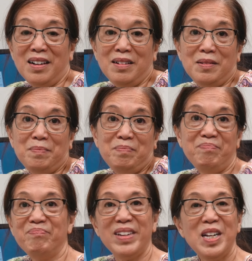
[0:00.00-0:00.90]
um,
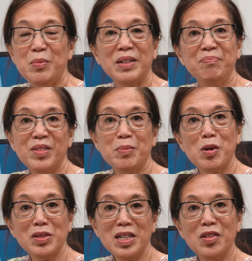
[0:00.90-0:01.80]
anyway,
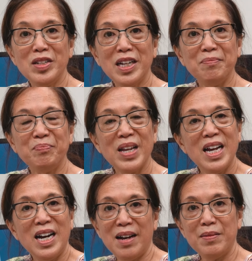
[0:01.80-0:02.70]
tomorrow's another day.
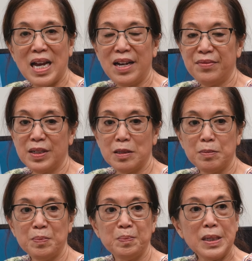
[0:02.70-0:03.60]
I have
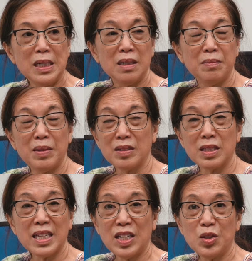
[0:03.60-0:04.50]
a, um, a
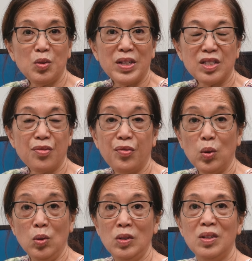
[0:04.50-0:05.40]
schedule that's
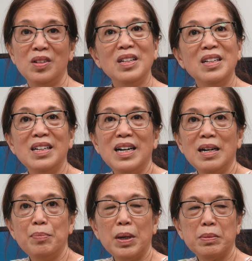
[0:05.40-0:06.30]
full.
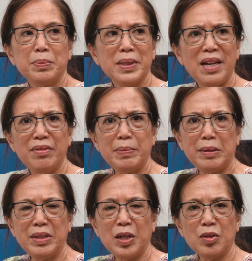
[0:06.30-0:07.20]
I probably have
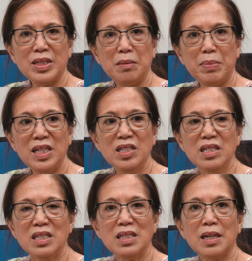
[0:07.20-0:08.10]
about nine or ten
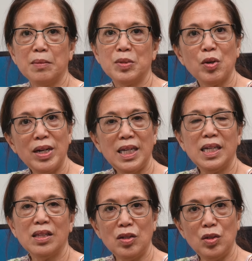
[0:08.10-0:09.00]
patients. I'm
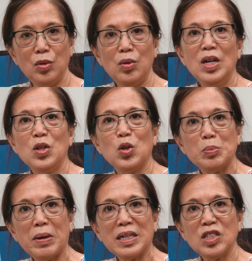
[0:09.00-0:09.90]
training the new
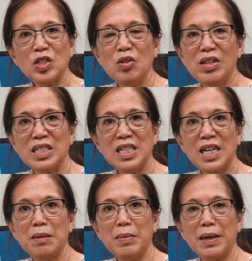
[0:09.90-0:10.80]
nurse practitioner that's
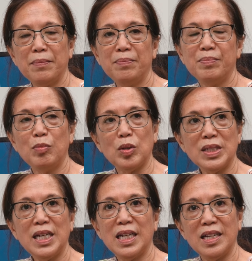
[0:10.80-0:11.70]
taking my, well,
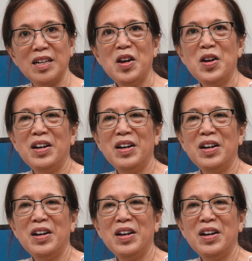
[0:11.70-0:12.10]
taking,